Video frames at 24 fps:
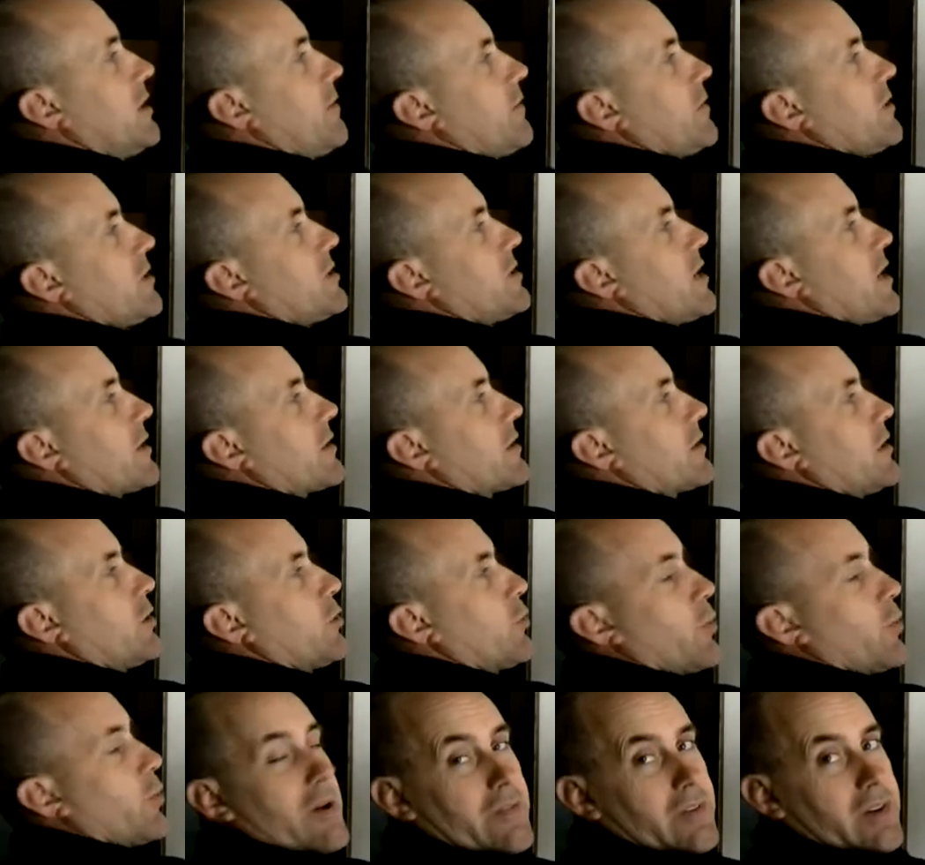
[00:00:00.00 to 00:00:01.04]
if you take the
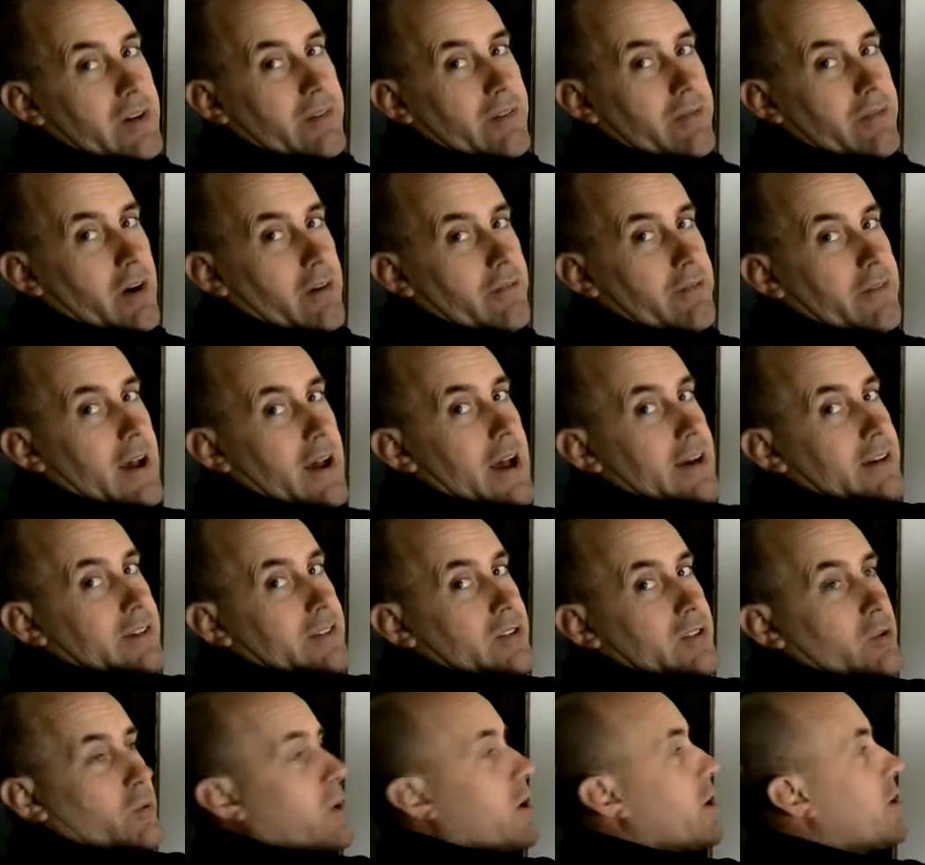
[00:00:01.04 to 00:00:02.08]
derivative of
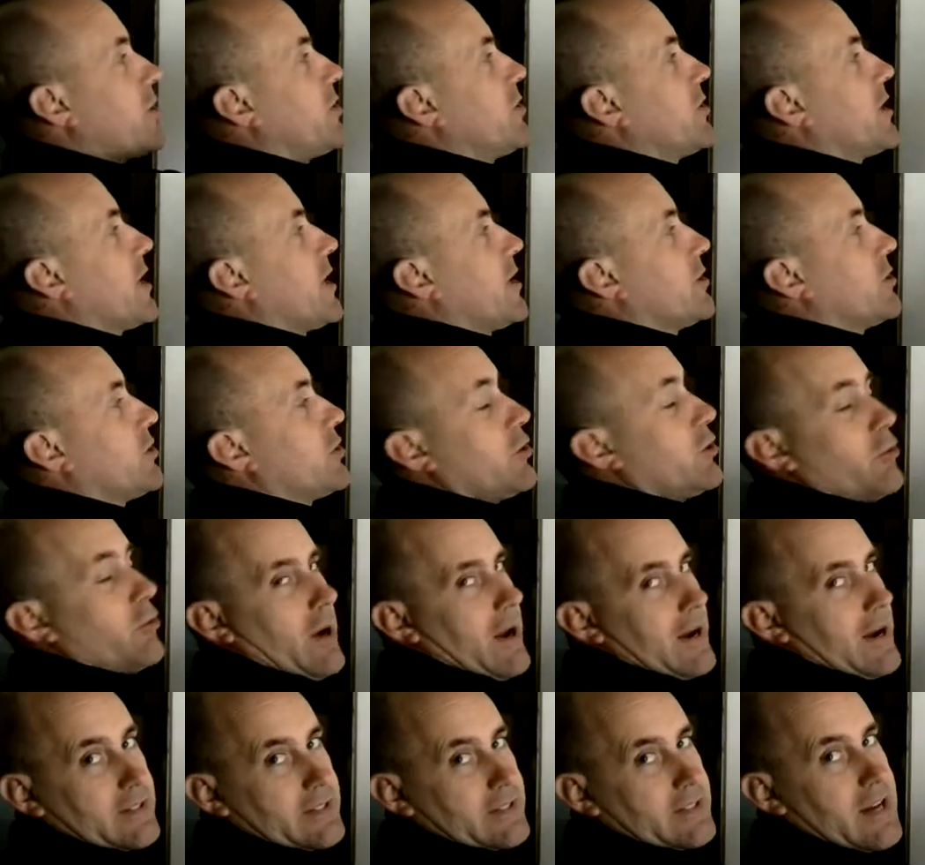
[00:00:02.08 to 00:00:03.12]
x squared, you get
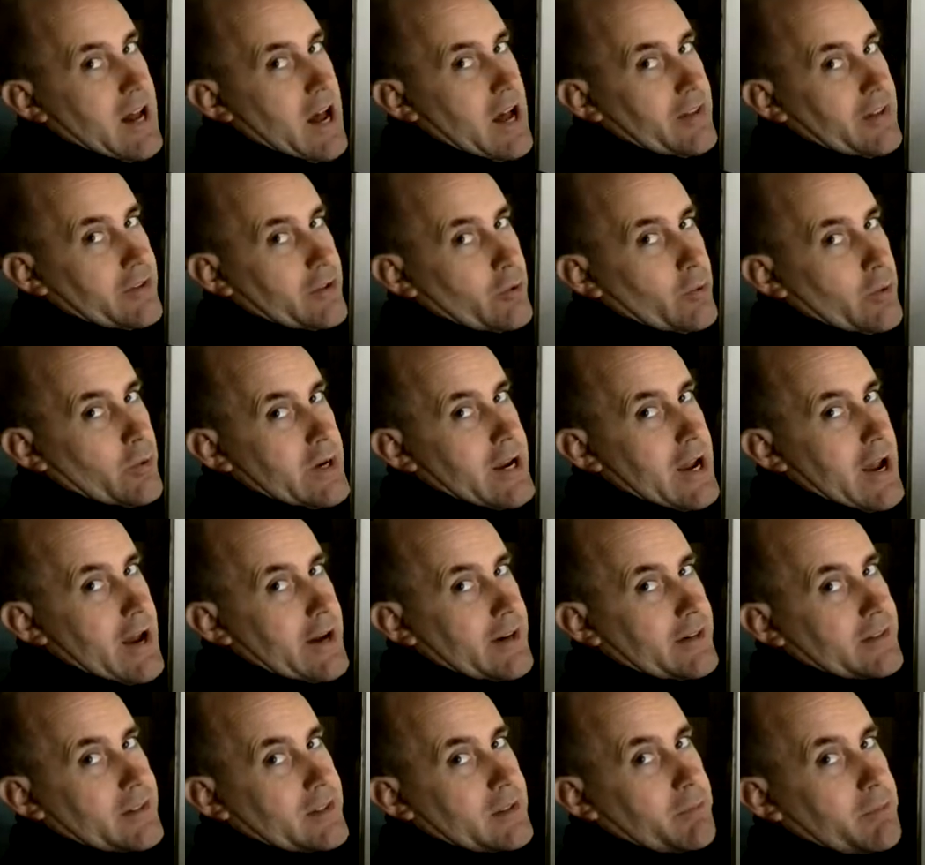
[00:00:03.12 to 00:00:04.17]
2x, not
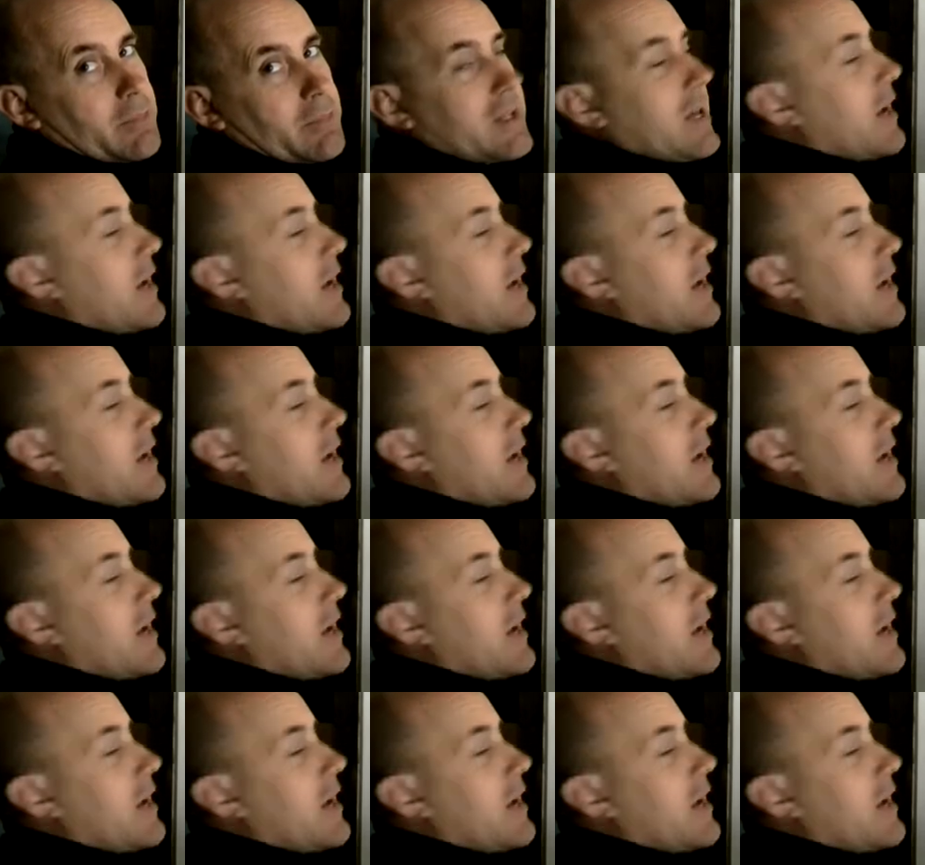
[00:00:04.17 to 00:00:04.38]
3x. But